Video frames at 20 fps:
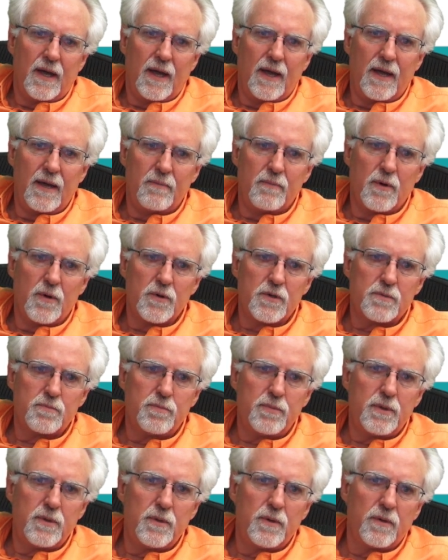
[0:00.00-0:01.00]
a most
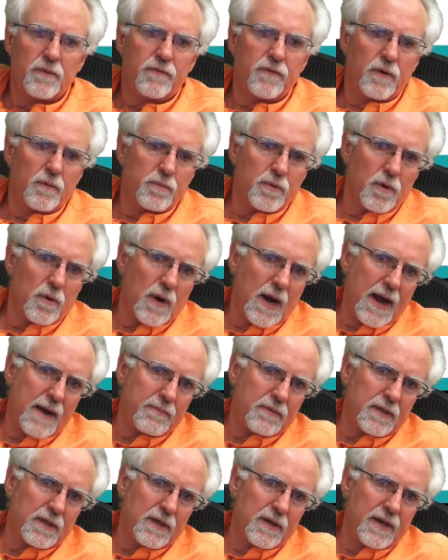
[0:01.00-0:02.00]
beautiful
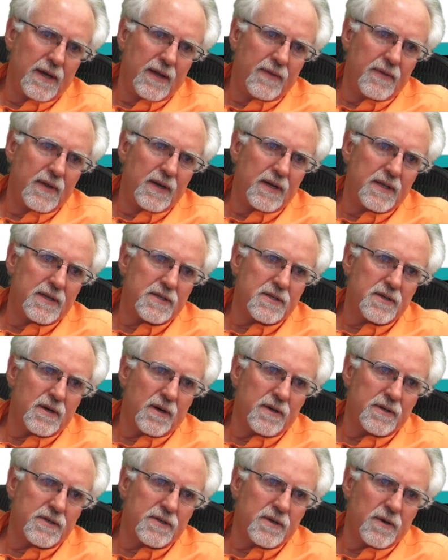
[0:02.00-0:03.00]
parabola, and then it
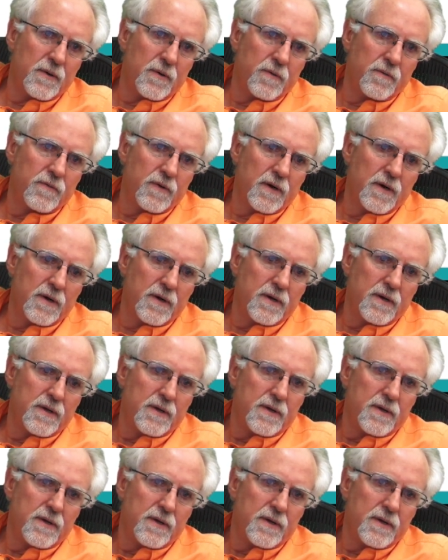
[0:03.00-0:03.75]
starts over.